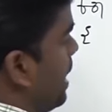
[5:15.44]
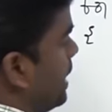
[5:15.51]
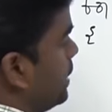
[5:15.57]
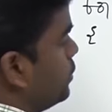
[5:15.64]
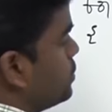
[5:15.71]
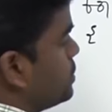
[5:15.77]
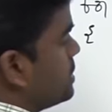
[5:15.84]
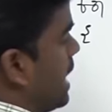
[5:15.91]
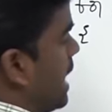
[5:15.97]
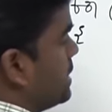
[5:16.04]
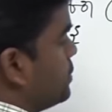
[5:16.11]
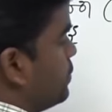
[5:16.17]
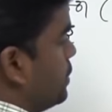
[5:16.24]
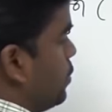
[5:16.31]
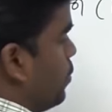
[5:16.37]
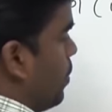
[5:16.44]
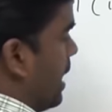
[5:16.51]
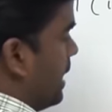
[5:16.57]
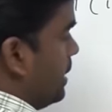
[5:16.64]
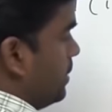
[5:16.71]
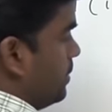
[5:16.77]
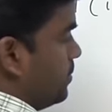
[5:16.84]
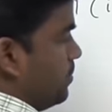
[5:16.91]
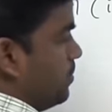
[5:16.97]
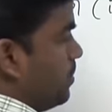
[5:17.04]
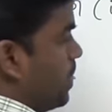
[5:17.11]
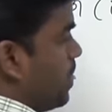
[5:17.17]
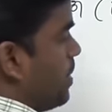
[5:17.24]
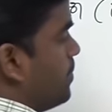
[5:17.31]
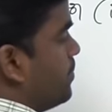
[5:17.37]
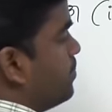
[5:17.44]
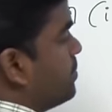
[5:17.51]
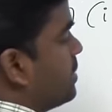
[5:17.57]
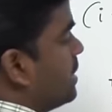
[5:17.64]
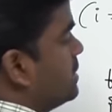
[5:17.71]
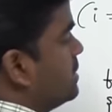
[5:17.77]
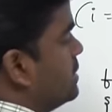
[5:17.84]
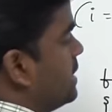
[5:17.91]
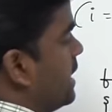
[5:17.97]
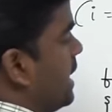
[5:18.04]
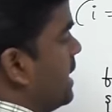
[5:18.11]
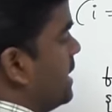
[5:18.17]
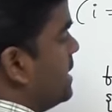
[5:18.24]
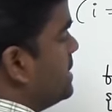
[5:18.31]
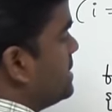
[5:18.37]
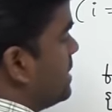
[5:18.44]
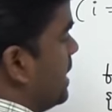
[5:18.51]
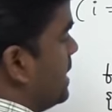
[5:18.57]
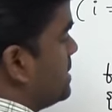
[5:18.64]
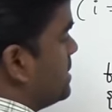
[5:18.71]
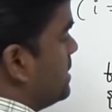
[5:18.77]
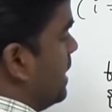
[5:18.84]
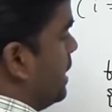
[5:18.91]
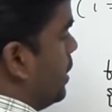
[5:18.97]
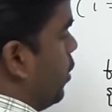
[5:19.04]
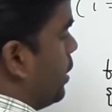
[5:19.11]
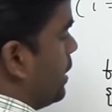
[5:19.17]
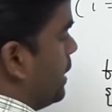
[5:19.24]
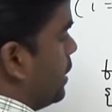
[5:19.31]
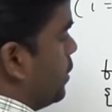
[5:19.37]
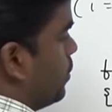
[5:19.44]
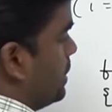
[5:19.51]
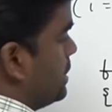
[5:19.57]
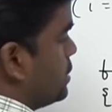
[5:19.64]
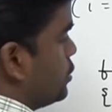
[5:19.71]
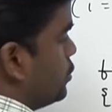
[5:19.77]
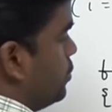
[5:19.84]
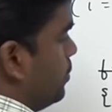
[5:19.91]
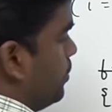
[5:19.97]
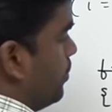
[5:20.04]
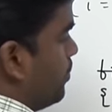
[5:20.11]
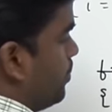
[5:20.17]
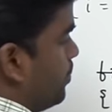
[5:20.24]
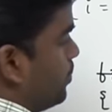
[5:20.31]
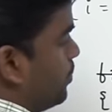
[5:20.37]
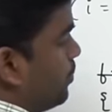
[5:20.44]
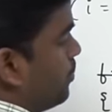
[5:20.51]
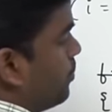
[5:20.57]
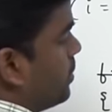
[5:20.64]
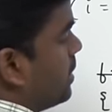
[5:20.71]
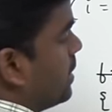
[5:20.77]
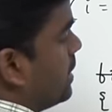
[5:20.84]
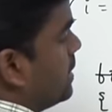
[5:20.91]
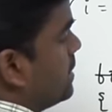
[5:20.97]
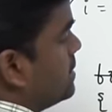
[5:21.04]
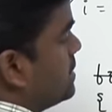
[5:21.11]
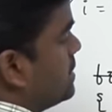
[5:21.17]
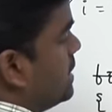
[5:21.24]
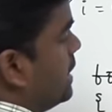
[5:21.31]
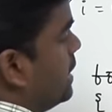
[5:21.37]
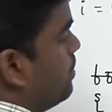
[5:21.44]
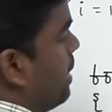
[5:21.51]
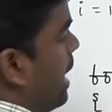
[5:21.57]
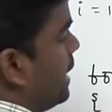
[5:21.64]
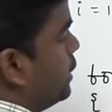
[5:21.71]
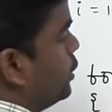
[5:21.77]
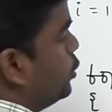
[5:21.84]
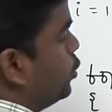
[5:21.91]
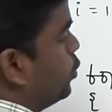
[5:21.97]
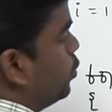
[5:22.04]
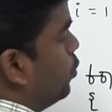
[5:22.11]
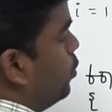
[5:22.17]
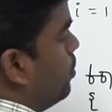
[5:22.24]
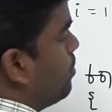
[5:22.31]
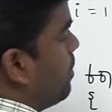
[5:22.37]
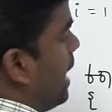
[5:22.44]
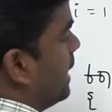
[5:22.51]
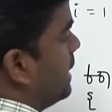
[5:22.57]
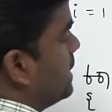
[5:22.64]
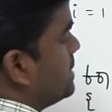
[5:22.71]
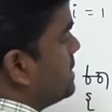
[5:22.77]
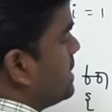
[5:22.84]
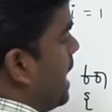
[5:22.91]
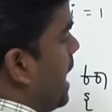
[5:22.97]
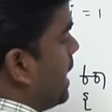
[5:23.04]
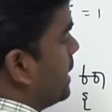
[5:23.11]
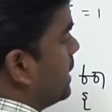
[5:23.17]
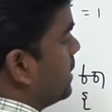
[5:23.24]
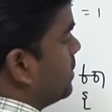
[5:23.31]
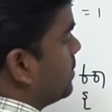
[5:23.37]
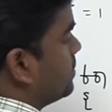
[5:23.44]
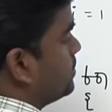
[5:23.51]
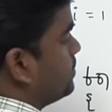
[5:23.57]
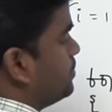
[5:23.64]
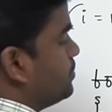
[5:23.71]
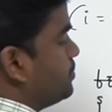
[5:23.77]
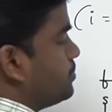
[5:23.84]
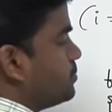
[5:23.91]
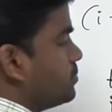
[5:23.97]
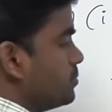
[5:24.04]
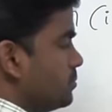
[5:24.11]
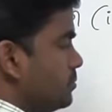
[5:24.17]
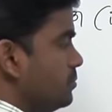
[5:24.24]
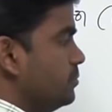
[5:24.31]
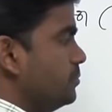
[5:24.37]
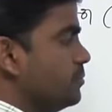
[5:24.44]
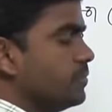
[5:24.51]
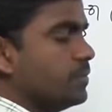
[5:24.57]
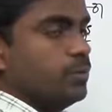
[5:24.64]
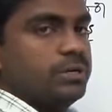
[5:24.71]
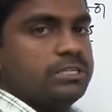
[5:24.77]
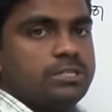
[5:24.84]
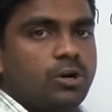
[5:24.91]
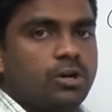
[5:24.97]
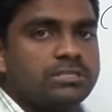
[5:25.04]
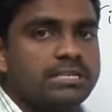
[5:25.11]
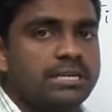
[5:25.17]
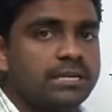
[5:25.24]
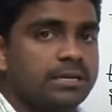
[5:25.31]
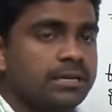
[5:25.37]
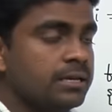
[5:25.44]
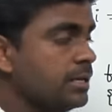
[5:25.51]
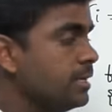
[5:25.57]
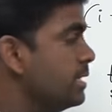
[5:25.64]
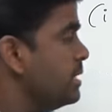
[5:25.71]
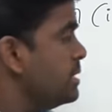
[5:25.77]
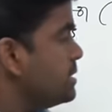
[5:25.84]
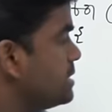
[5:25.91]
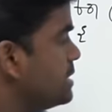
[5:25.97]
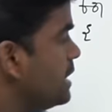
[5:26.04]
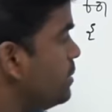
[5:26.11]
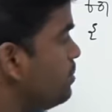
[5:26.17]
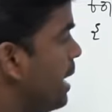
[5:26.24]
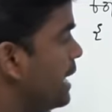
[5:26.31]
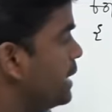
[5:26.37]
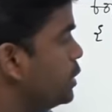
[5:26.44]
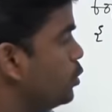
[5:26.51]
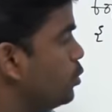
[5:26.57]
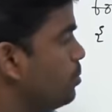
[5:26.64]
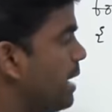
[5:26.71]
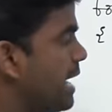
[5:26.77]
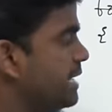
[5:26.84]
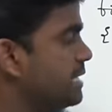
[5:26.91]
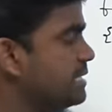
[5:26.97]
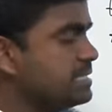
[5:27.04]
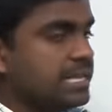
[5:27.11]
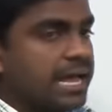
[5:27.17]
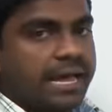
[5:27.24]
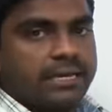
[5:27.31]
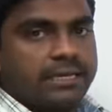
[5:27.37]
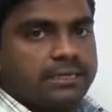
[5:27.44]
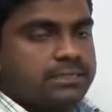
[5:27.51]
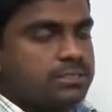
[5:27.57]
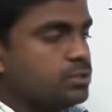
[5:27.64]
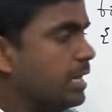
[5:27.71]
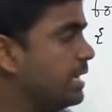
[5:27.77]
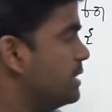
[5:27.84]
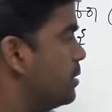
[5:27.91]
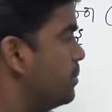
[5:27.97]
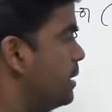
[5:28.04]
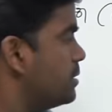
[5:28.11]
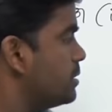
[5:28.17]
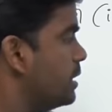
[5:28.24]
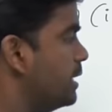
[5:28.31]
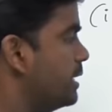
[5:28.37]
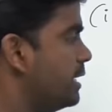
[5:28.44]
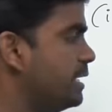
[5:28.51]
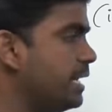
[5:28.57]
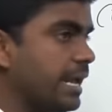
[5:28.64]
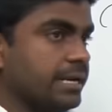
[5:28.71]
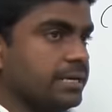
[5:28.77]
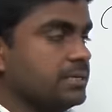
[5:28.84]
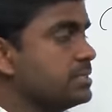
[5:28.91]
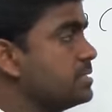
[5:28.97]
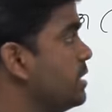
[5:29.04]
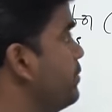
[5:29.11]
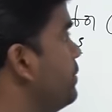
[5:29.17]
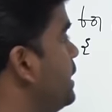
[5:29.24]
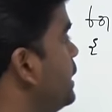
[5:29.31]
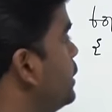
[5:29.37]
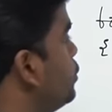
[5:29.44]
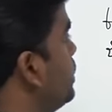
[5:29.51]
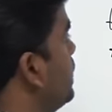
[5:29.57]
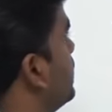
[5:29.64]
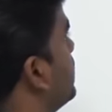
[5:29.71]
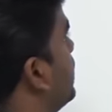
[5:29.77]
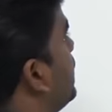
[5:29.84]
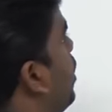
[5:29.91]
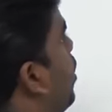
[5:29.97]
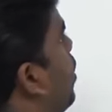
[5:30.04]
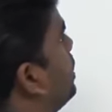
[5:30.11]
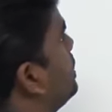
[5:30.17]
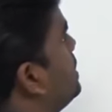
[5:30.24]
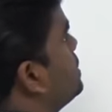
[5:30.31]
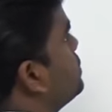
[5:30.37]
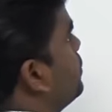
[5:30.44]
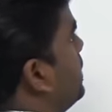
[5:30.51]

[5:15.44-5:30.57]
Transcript: value starts with 1. J is less than or equals to C by 2 minus I. What is the logic? C by 2 minus I. So, nothing but 39. Sir, we need to declare all these